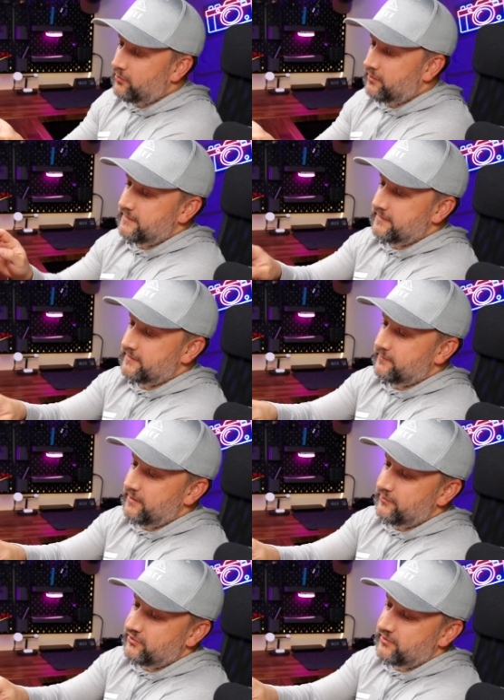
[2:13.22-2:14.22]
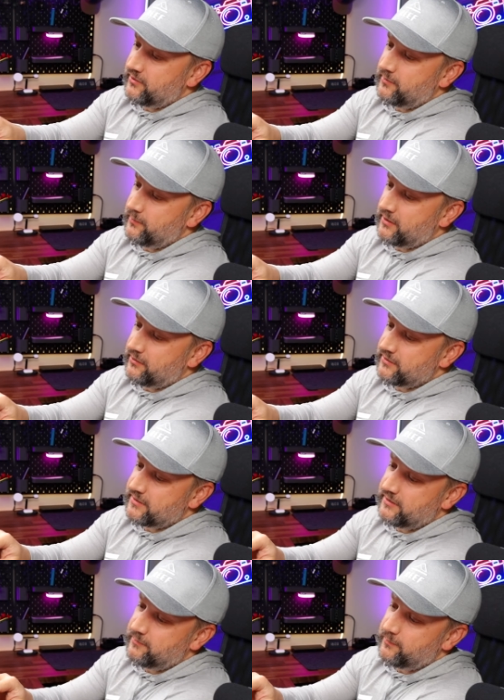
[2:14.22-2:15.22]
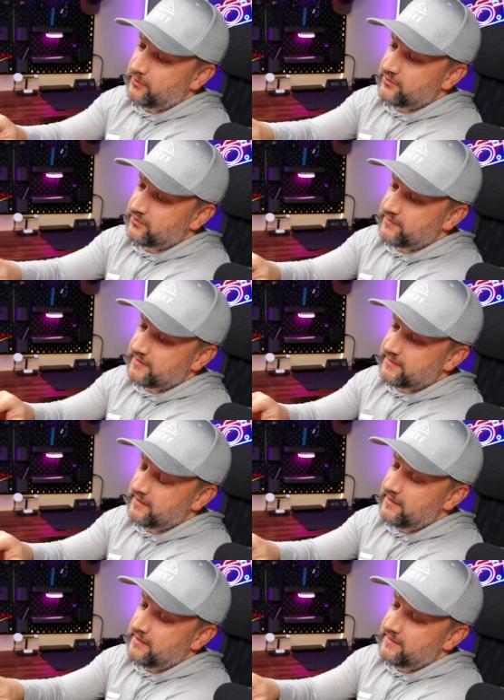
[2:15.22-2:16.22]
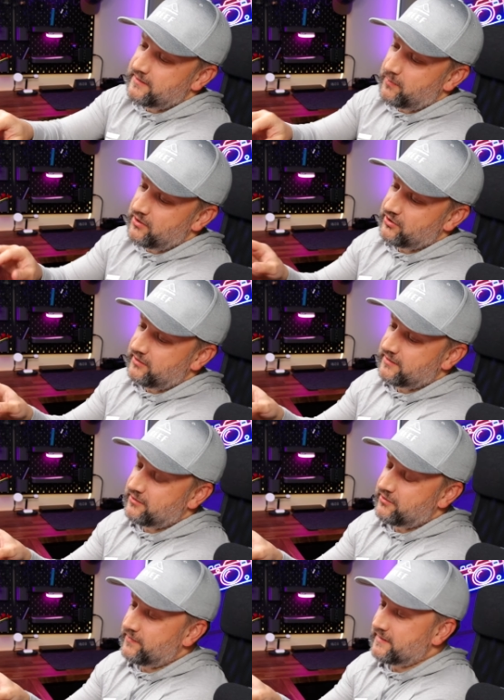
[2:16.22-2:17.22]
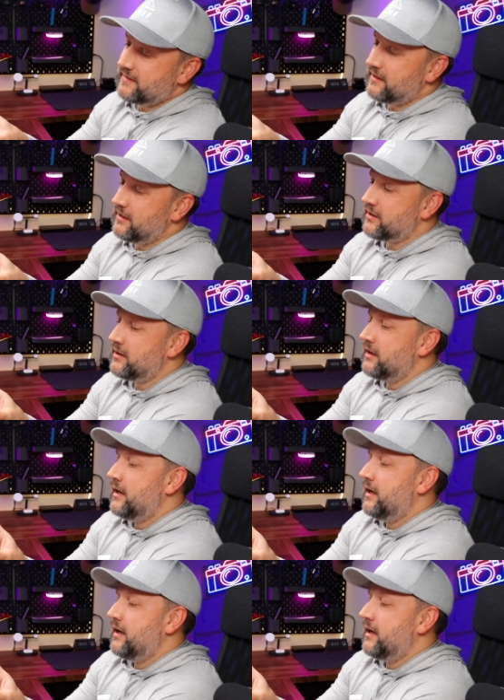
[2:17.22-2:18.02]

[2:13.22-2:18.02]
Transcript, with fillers: more this Venus because because of this special surface layer.